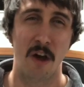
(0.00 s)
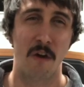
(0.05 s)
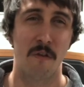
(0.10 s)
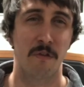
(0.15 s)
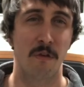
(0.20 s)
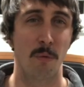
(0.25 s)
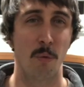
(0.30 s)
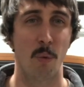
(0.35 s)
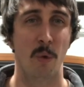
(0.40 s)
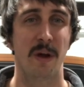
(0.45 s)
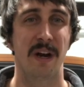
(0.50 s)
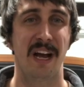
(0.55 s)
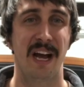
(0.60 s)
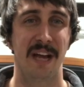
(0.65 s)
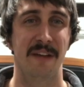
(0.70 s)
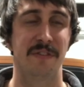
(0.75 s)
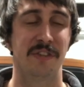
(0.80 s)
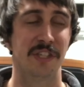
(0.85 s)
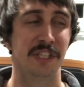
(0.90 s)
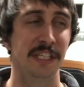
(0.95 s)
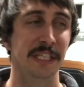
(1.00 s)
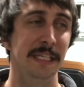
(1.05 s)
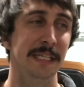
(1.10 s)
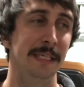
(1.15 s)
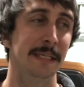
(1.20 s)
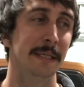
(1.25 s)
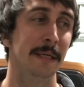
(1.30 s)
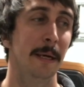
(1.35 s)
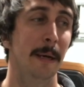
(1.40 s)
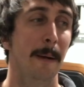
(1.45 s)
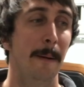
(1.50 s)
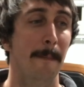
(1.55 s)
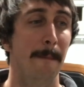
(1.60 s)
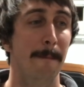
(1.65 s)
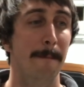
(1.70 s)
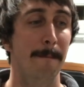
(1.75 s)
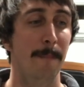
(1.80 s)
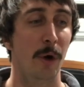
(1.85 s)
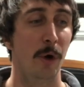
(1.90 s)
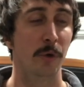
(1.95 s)
From what I've seen,
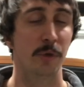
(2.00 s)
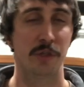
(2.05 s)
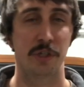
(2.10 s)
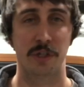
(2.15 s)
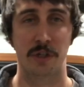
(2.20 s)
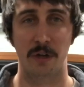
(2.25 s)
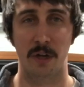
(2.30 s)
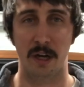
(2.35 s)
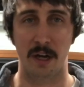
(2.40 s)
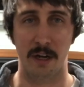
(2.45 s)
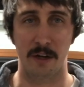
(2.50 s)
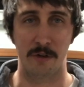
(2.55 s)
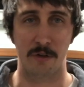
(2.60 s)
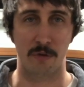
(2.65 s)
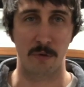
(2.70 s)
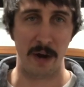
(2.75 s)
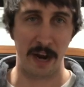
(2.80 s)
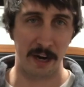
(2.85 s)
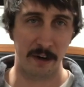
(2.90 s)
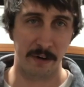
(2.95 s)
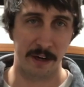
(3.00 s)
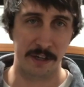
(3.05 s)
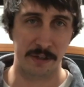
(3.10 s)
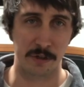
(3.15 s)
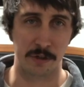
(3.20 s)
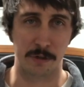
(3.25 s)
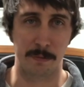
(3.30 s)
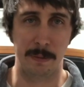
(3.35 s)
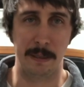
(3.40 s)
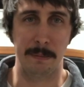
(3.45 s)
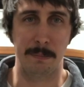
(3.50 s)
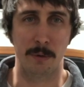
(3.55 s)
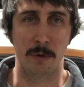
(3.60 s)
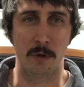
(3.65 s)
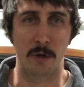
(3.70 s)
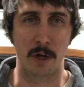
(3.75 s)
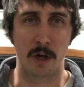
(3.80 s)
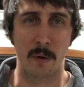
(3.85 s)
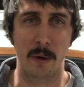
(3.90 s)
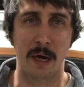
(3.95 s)
most drag racers, people
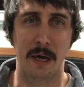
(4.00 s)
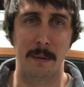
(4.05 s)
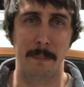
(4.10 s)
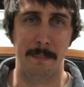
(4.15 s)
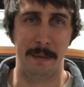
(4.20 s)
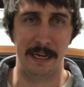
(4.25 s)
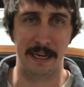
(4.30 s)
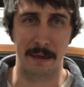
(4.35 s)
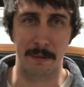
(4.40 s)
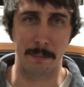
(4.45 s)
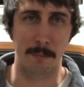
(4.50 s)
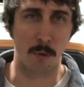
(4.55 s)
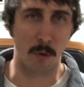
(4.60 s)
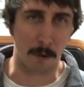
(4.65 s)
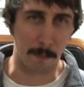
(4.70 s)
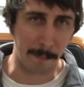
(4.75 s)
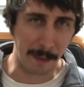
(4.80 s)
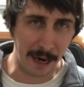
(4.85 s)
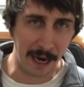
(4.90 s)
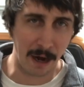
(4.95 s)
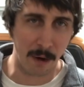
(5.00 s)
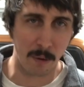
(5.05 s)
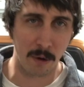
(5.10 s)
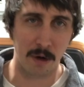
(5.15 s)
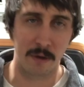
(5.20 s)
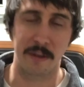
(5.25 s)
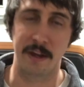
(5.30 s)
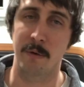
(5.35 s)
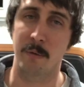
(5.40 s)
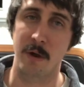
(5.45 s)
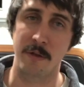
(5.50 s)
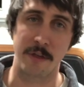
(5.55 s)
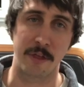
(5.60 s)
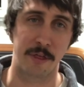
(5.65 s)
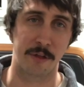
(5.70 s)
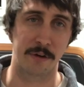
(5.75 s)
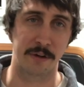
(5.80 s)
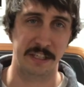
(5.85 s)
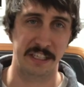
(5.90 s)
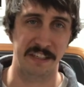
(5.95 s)
who go out and make more power, they run the
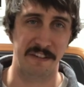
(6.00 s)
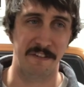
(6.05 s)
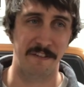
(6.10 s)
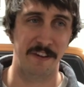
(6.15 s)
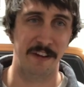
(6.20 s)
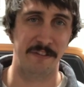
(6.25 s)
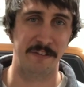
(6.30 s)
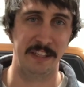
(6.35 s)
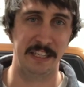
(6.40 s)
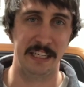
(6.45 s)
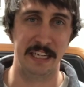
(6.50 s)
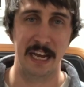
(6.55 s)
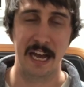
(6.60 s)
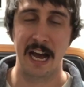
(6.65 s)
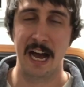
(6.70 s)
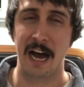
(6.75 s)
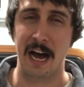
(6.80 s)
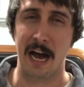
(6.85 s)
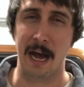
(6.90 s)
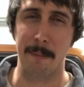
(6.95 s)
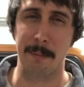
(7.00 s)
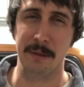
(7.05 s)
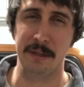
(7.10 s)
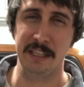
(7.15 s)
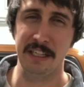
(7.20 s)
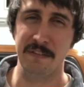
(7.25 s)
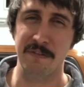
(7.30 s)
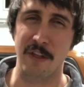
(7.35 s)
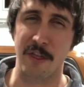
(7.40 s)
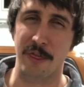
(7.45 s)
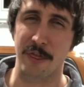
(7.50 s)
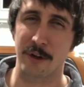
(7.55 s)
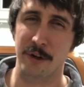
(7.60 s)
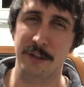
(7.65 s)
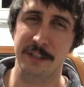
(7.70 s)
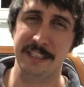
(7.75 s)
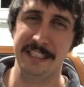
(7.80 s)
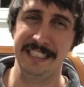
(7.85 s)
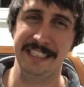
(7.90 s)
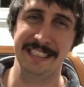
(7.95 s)
1350. I believe the
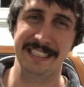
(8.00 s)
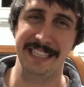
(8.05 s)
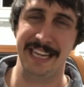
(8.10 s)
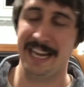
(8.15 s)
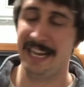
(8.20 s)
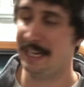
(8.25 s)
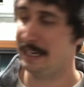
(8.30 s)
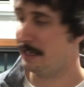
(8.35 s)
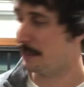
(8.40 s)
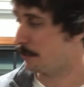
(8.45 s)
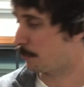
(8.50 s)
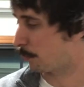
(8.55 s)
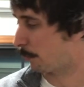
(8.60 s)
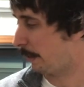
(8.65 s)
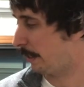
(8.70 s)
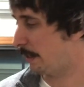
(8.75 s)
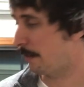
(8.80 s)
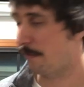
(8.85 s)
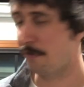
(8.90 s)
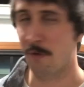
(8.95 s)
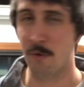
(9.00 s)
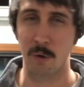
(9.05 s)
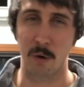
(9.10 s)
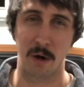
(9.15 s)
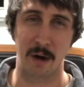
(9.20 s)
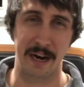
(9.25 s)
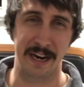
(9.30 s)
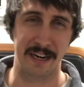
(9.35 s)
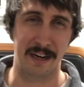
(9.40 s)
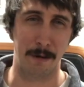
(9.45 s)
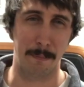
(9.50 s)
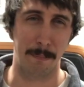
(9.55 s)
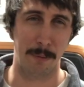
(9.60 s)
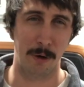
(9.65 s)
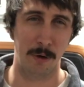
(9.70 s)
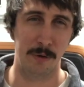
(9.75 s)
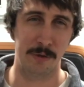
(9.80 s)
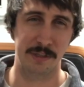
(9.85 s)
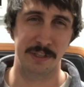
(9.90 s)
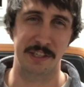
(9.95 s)
1310 is rated for, and I'll
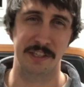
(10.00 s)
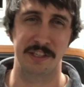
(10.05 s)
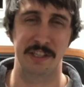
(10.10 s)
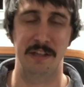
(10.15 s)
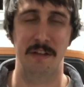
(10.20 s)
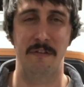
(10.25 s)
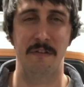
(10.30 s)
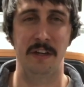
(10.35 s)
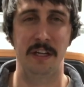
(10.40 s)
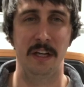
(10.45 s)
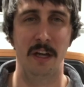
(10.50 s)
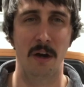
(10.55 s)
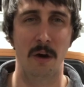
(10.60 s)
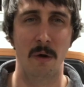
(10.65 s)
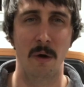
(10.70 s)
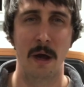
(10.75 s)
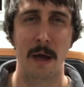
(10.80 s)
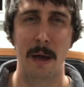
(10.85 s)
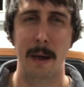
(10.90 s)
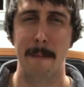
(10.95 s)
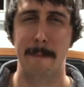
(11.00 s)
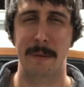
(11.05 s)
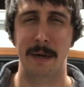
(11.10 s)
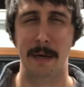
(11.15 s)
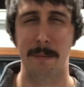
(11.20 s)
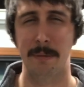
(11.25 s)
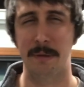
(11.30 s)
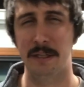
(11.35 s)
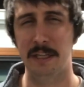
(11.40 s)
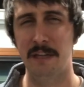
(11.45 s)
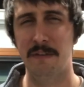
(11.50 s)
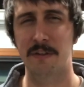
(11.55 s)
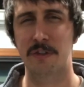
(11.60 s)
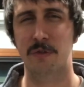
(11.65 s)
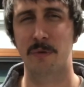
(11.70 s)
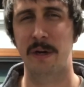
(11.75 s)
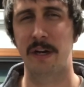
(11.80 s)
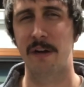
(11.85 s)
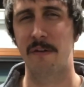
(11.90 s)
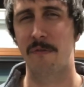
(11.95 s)
post this in the video, but I believe it's
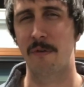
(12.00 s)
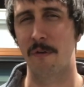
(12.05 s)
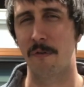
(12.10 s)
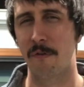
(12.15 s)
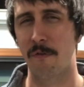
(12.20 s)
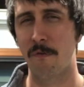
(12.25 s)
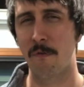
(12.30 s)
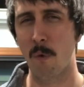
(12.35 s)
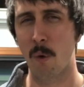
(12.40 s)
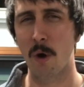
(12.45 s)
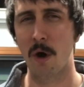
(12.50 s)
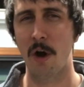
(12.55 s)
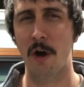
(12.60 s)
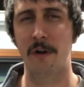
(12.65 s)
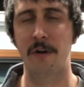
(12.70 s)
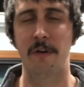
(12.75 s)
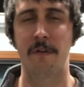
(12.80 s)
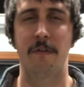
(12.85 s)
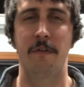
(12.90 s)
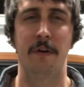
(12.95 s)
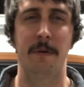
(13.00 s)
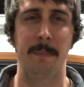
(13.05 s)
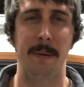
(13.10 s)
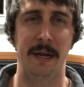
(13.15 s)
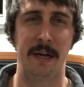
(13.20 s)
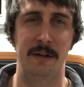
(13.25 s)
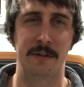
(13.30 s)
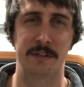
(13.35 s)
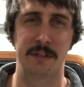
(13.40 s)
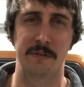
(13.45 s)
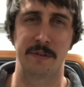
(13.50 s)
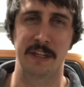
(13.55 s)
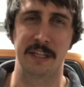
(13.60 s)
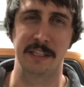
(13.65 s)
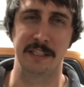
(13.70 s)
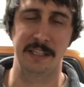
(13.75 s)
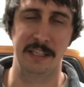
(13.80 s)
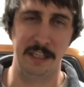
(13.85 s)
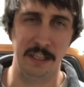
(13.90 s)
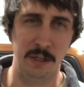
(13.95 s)
rated for 400 foot-pounds of
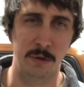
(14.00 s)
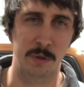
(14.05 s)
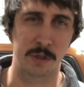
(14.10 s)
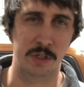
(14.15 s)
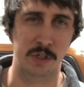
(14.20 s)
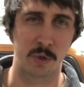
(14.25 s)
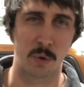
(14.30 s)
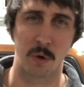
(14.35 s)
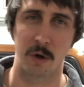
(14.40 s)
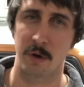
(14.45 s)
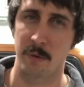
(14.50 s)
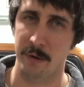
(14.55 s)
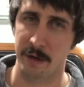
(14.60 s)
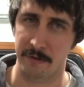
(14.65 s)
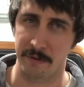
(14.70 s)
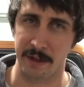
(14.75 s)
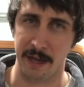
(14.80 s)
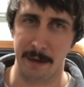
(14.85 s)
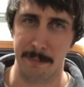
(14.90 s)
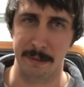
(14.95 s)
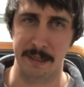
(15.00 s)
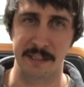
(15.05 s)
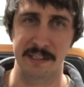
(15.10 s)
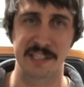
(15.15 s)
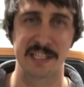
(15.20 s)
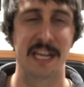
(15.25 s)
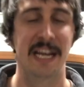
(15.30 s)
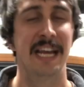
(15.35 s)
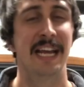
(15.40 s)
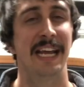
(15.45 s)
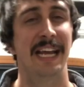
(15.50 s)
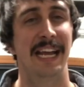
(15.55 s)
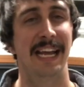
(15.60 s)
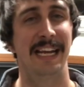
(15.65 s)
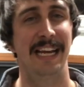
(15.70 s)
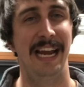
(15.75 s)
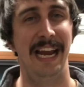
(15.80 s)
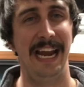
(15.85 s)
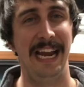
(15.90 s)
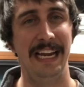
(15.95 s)
continuous torque, whatever that means,
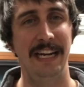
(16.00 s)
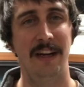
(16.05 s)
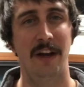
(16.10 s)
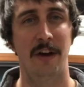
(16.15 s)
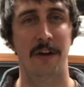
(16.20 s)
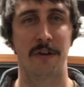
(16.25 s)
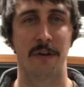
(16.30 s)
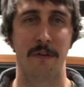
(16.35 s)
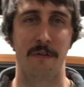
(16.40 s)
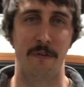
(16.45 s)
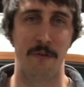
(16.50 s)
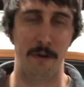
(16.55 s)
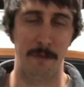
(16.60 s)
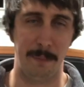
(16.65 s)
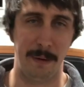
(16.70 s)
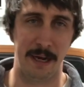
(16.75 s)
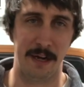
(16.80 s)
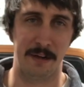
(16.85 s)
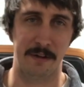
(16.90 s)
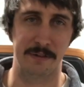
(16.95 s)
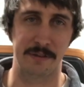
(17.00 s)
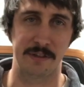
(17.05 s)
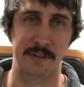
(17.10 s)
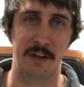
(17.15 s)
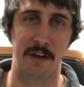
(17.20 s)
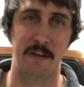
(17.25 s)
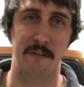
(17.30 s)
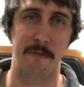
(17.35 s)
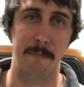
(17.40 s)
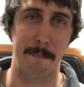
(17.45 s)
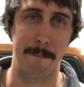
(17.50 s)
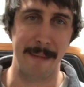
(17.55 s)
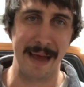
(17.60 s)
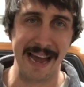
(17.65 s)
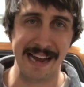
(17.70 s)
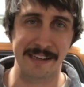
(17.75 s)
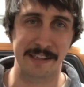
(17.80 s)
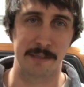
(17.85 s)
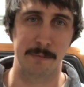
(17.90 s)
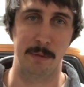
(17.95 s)
and 800 foot-pounds of
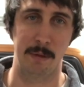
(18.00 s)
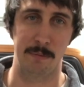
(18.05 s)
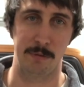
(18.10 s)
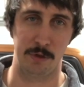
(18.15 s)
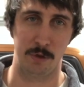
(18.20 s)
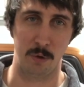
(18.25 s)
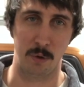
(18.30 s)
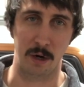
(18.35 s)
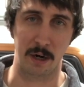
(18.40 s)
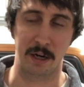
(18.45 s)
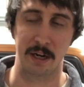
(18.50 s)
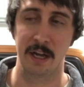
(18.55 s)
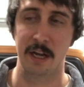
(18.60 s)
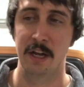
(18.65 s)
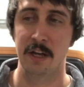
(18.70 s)
maximum torque.